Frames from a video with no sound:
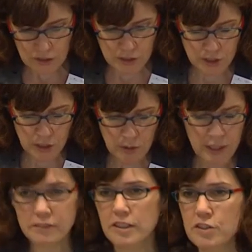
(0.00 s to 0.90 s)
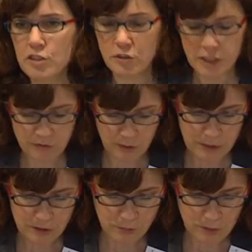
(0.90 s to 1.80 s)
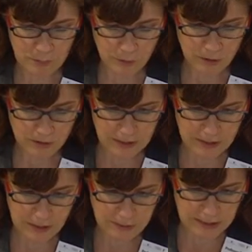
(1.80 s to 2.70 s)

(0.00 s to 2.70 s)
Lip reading: So there's no need for me to report on that here